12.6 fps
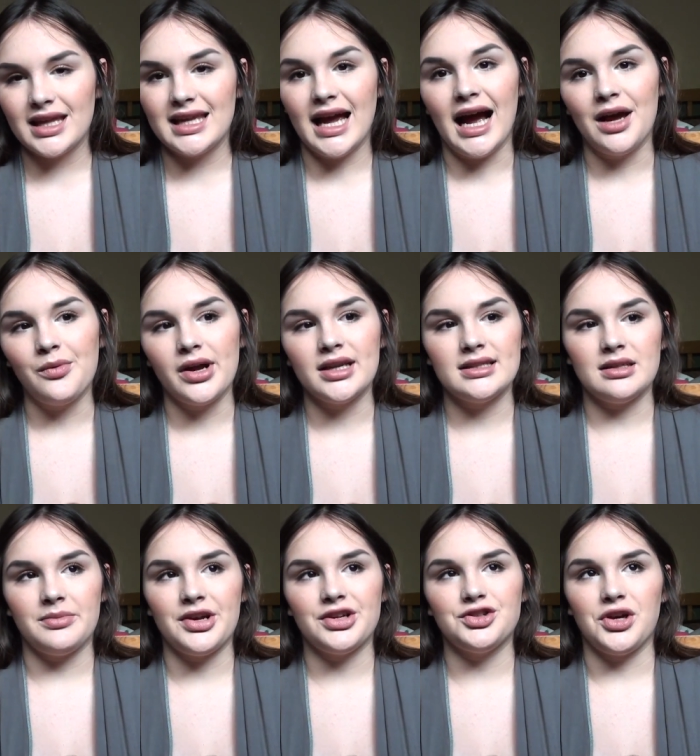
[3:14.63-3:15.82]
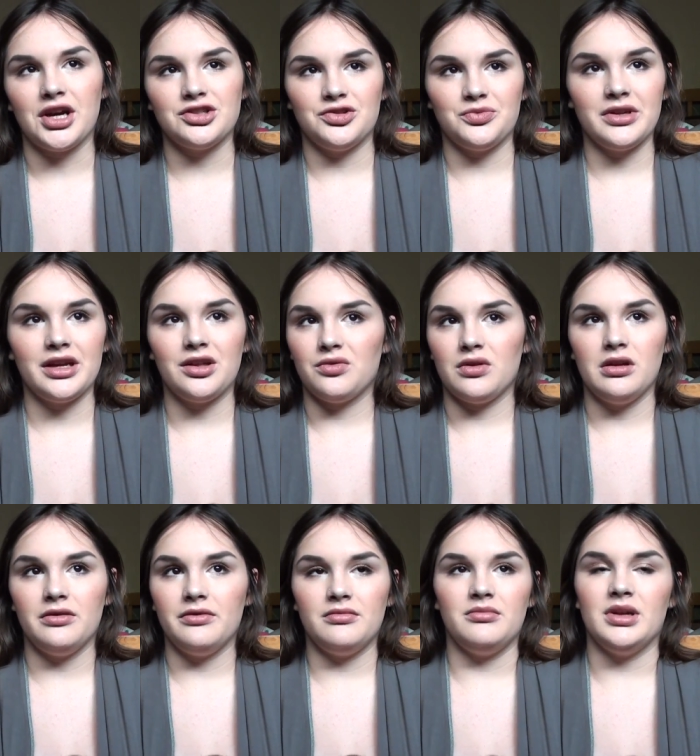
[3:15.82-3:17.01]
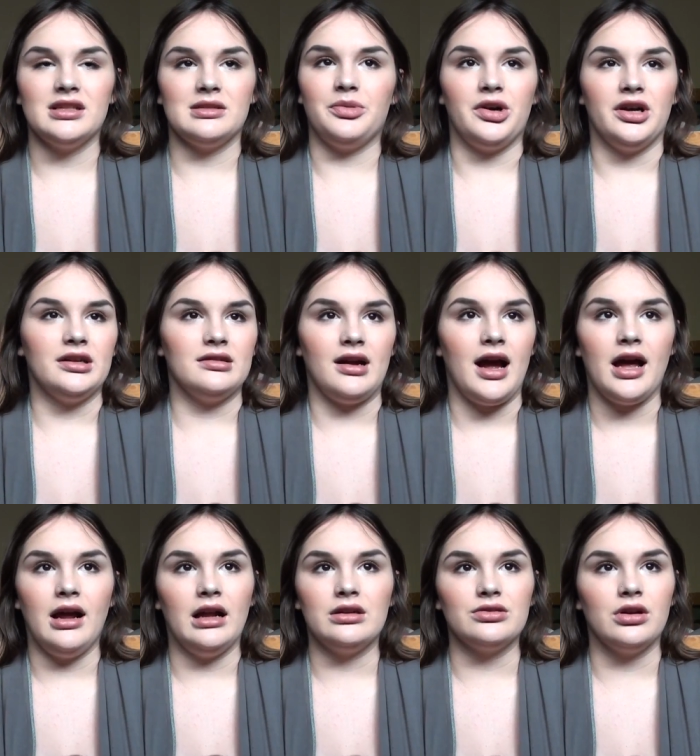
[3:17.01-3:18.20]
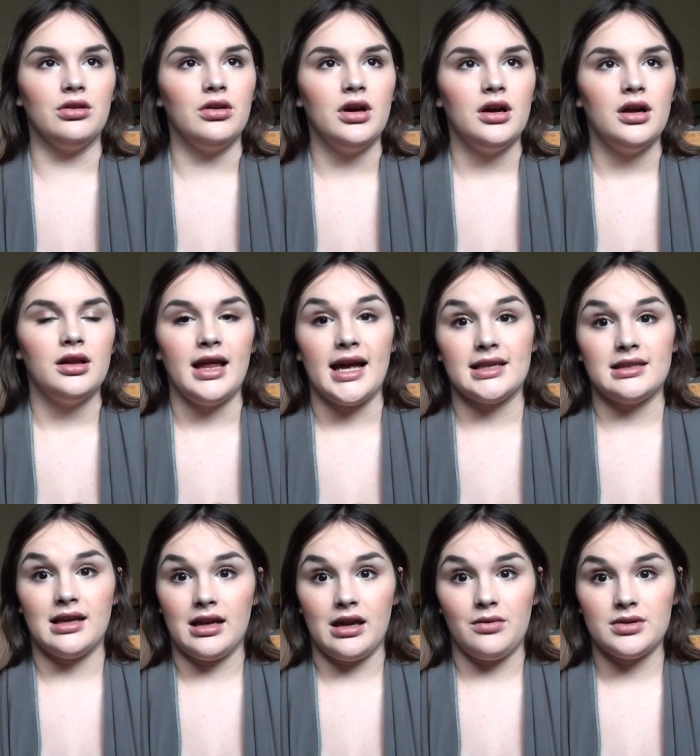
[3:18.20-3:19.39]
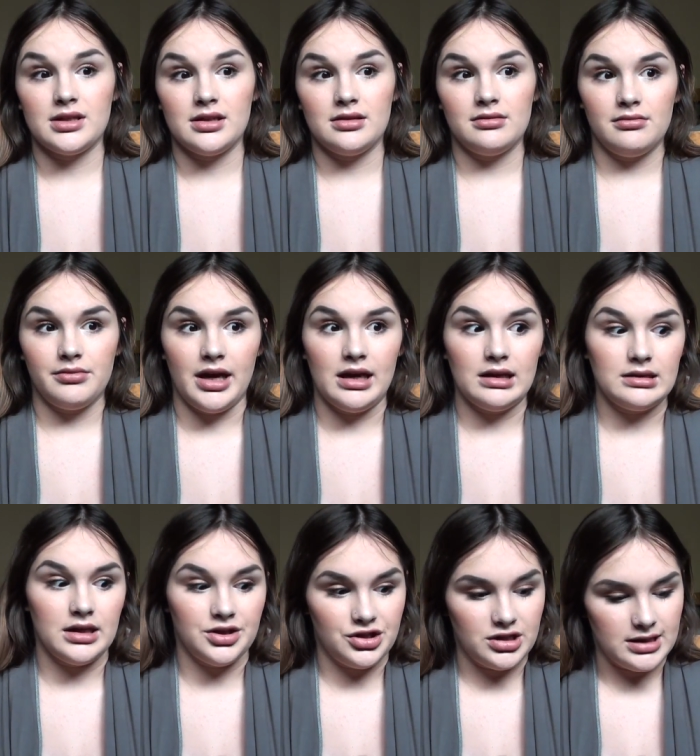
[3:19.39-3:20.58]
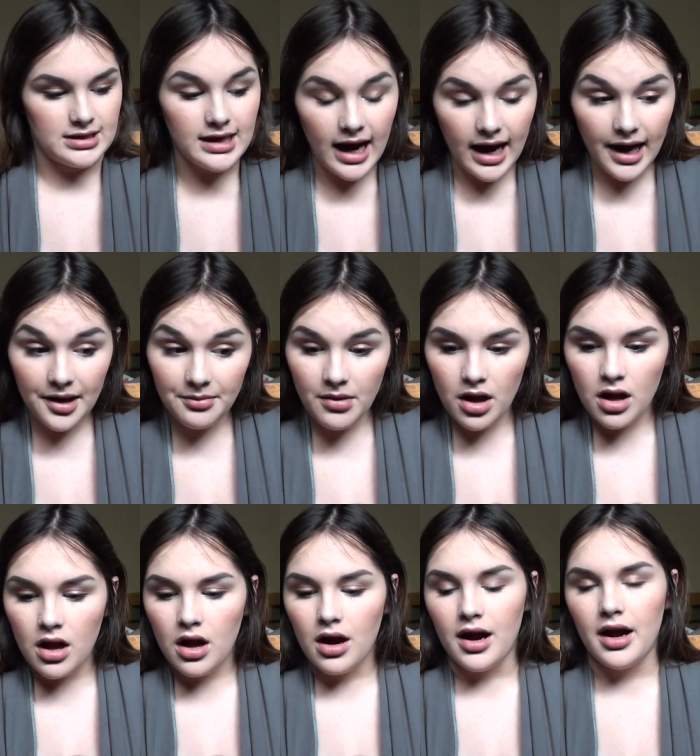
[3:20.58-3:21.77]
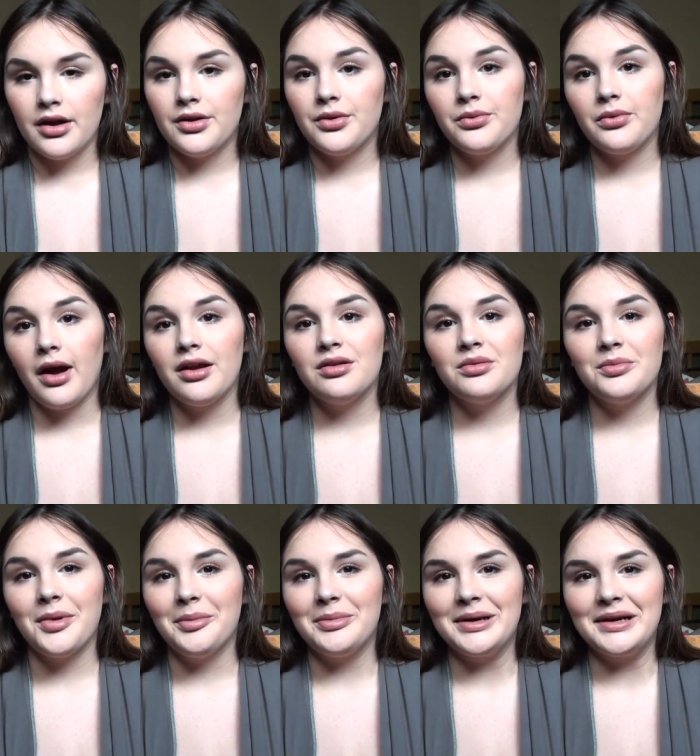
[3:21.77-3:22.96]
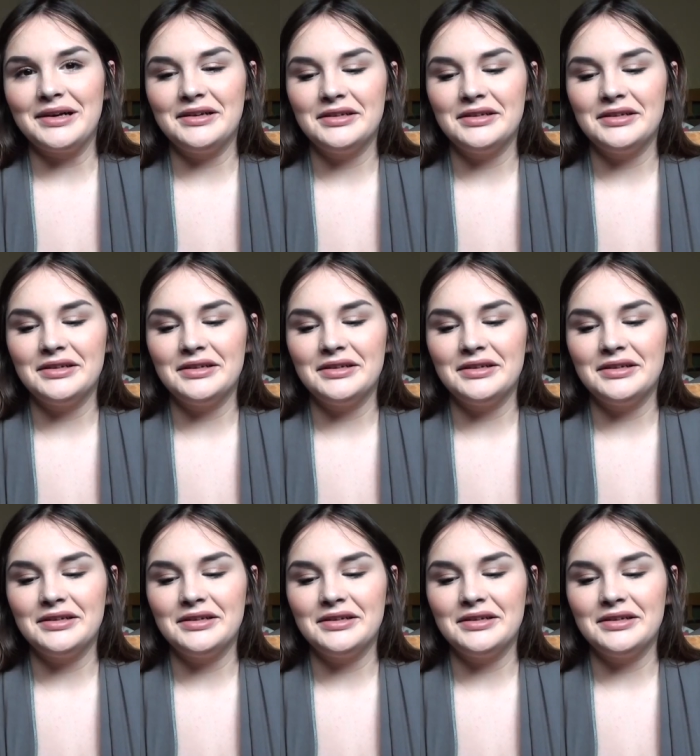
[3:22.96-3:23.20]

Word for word: yeah, I waited till my contractions were like three minutes apart. I, I don't know. Like I said, I wasn't paying attention to time. I don't I don't remember.